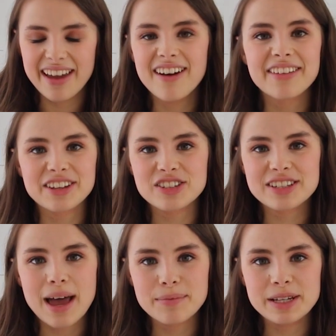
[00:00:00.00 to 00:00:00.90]
they're
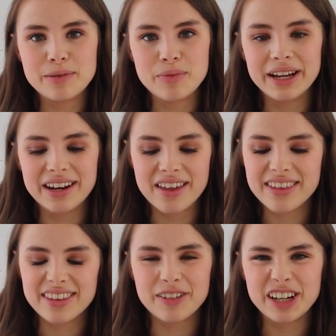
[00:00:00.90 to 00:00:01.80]
just absolutely brilliant. I
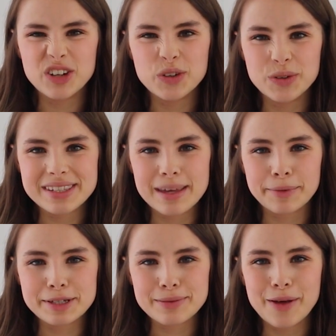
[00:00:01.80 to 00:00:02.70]
think they're really cool this
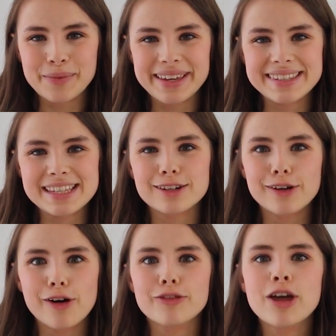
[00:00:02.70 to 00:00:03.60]
summer as well because there's a
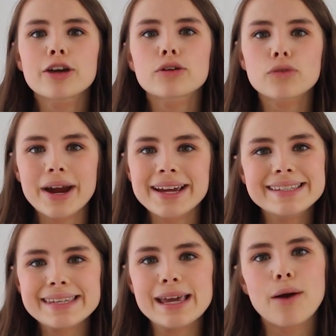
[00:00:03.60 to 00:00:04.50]
lot of
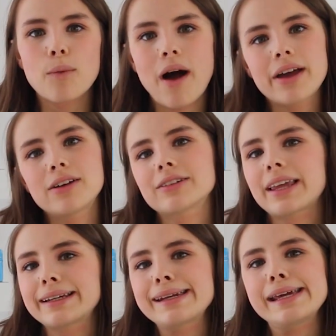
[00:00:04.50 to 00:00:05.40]
crazy,
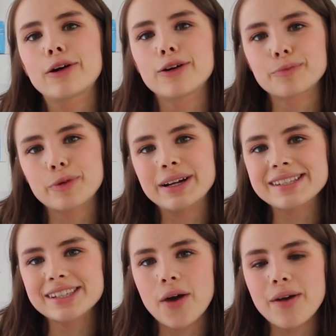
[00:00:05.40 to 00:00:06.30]
wild, like neon
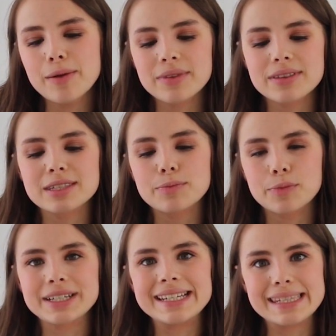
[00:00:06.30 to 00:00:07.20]
prints going, but this is
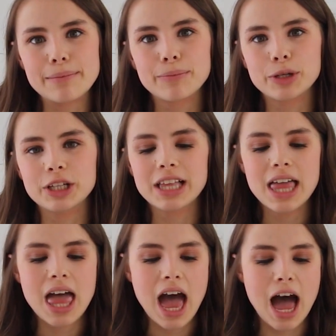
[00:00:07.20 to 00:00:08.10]
pretty simple.
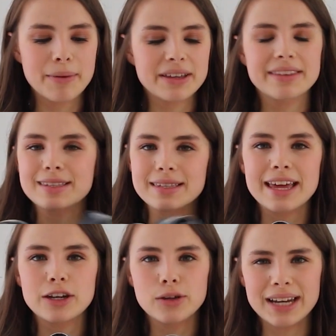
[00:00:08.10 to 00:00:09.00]
I think this is
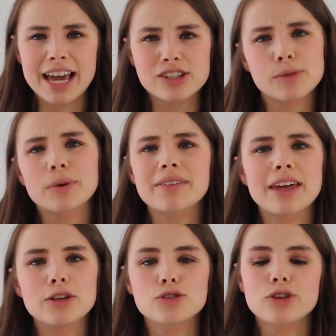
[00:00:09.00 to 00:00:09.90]
their new collection, one of
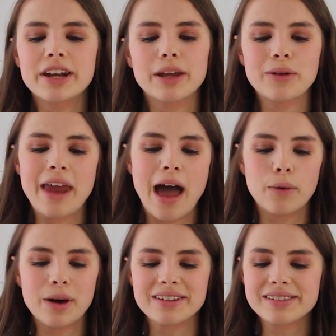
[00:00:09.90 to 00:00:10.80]
their new trending
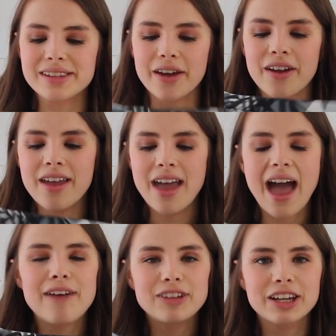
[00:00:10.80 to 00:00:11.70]
now ones, so
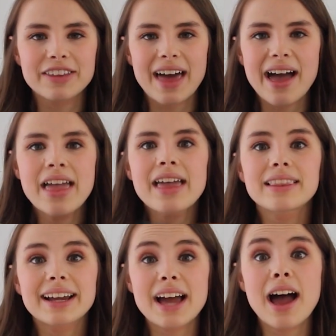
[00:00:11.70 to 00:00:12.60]
have a look at that.
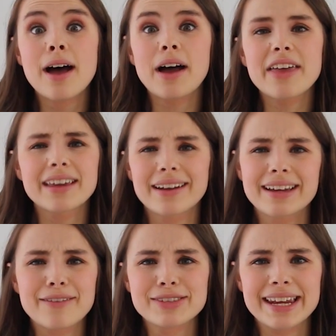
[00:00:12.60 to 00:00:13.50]
Like, I think
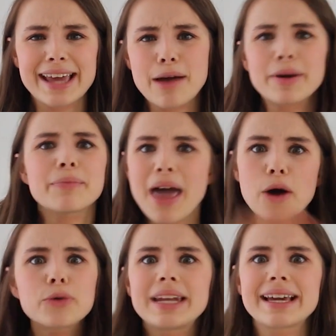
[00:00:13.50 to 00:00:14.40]
I haven't said it yet, but
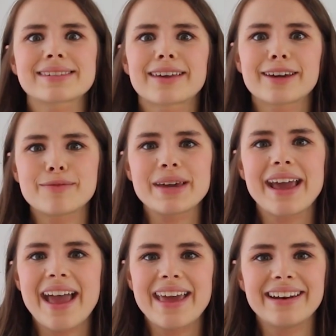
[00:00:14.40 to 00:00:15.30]
all the links are going to
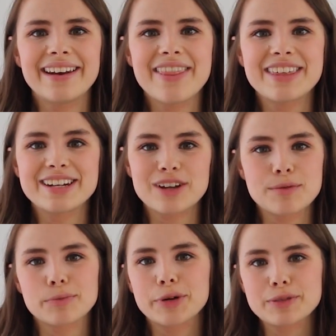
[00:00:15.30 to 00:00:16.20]
be in the
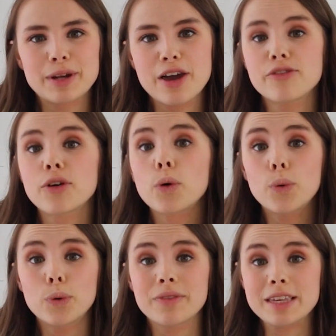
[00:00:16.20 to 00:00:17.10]
description box below for
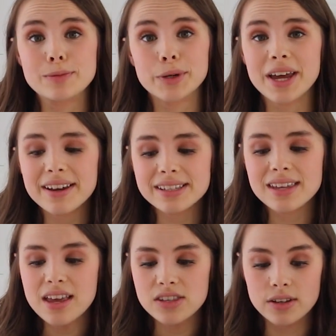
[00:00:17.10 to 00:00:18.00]
all of these products,
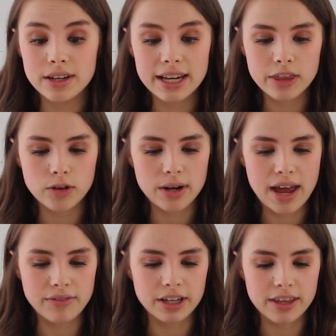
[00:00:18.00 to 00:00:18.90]
so you can click through
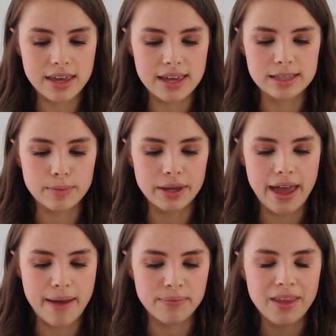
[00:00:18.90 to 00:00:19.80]
and have a look at these. But
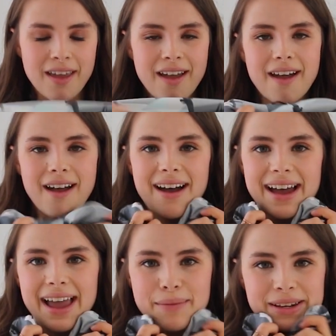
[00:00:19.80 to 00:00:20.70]
yeah,
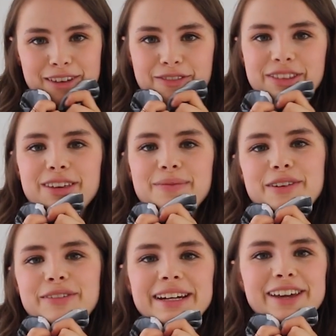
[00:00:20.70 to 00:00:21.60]
I am in love with them,
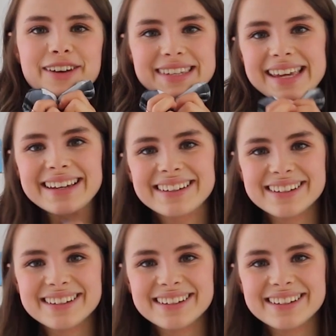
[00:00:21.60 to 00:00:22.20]
they're really cozy.